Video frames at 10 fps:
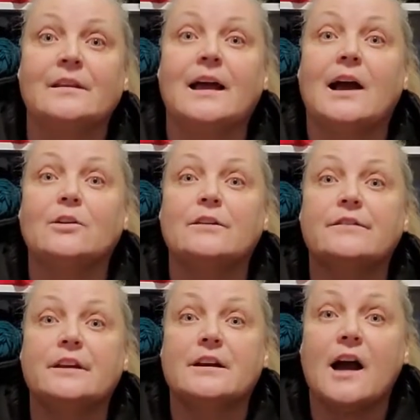out of
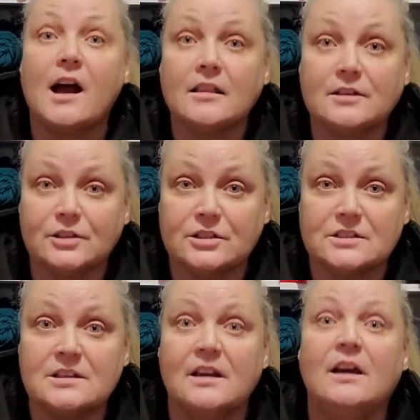the
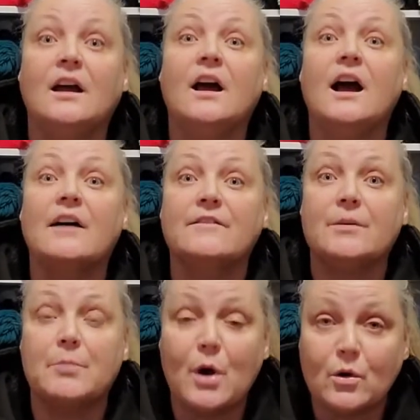colors of the
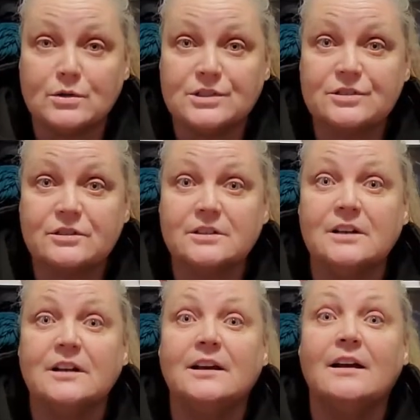poster
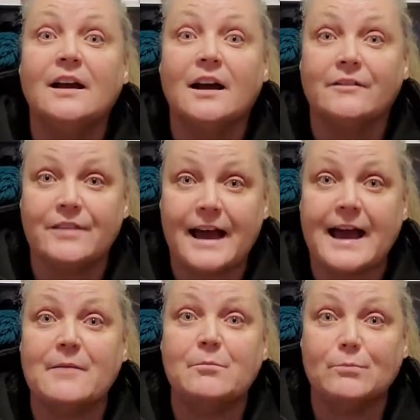of
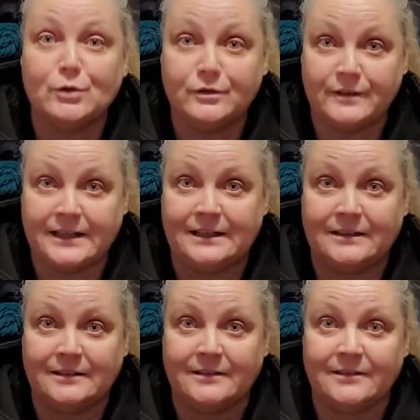that movie.
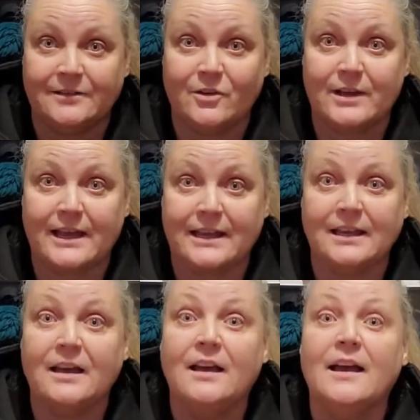Okay.
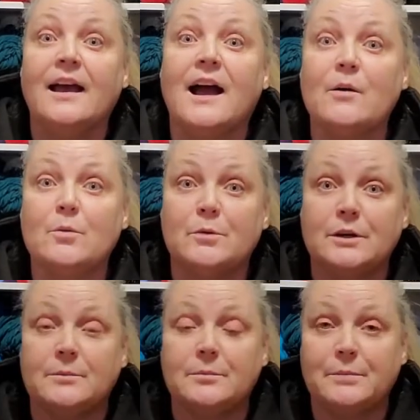I will
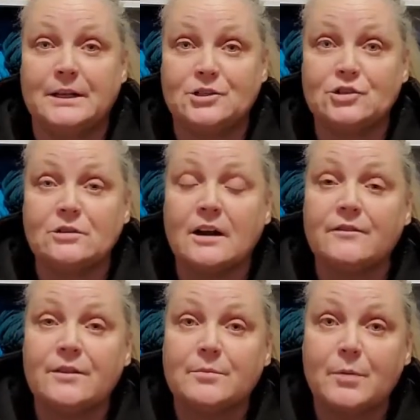put a picture
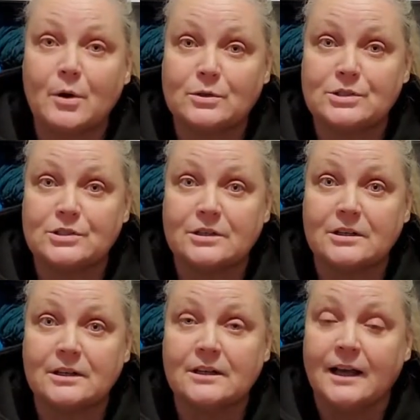of the poster
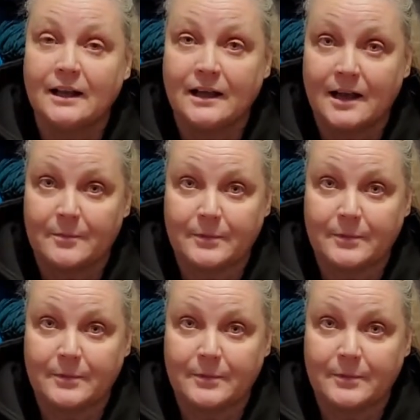up